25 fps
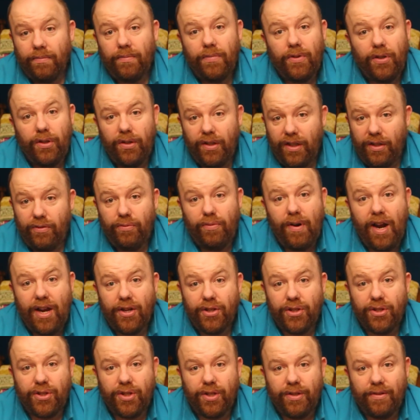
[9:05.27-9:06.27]
You need
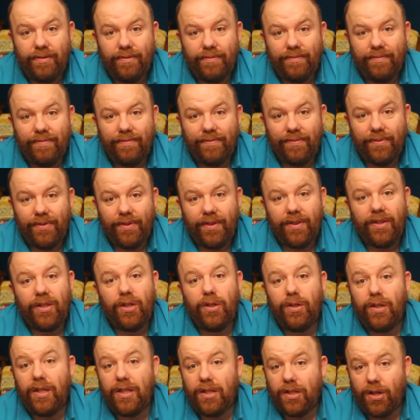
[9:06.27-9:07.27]
rest. You
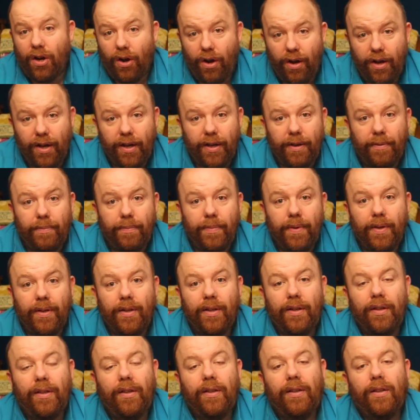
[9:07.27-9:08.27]
need time
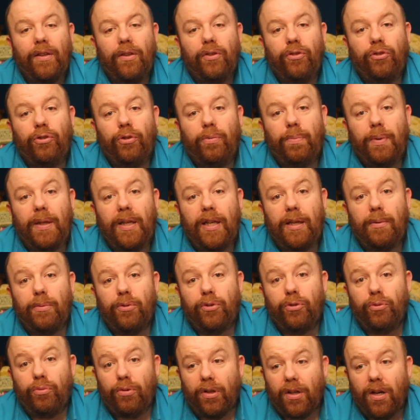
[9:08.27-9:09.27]
to be able
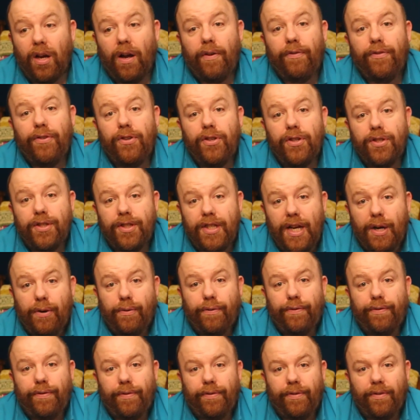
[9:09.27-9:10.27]
to recover
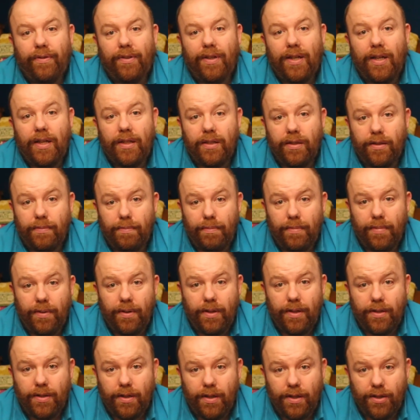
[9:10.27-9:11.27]
yourself as
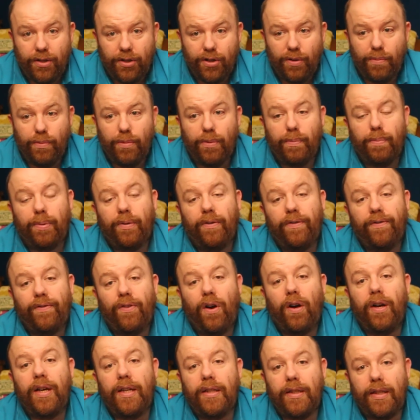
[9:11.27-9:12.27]
someone
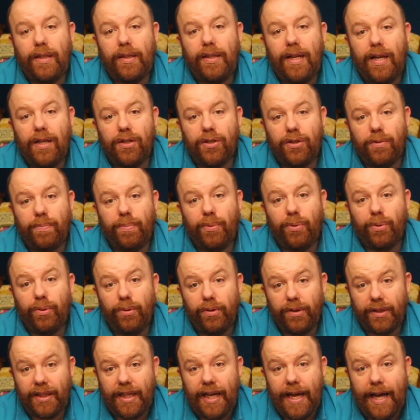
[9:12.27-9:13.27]
providing that support
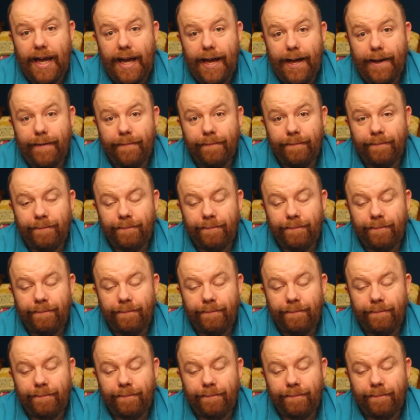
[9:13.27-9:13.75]
and care.